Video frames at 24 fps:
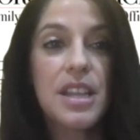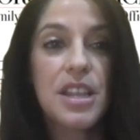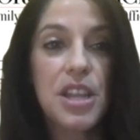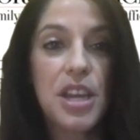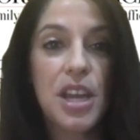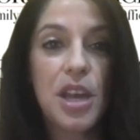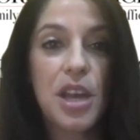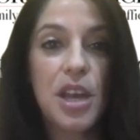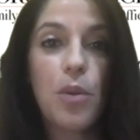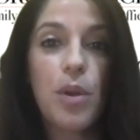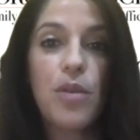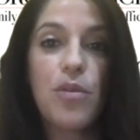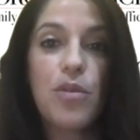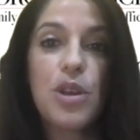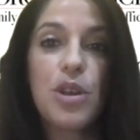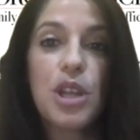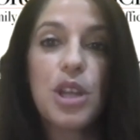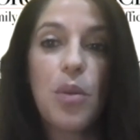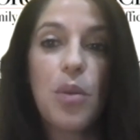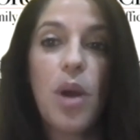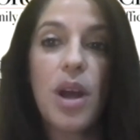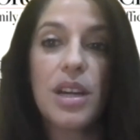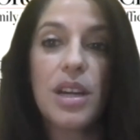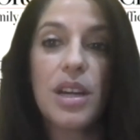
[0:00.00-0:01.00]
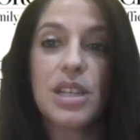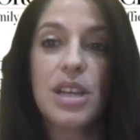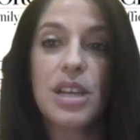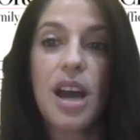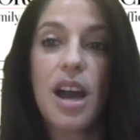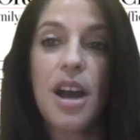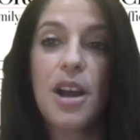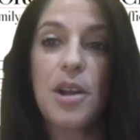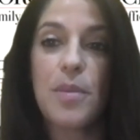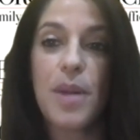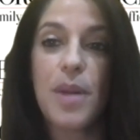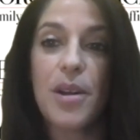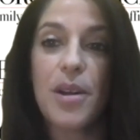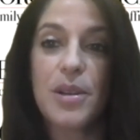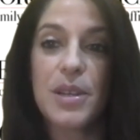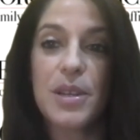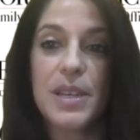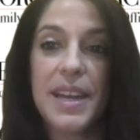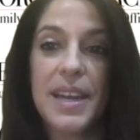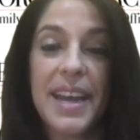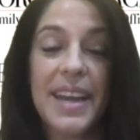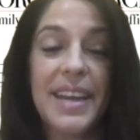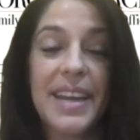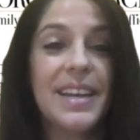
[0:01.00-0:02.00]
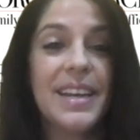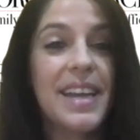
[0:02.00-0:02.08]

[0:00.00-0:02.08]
thing we really want to talk about today.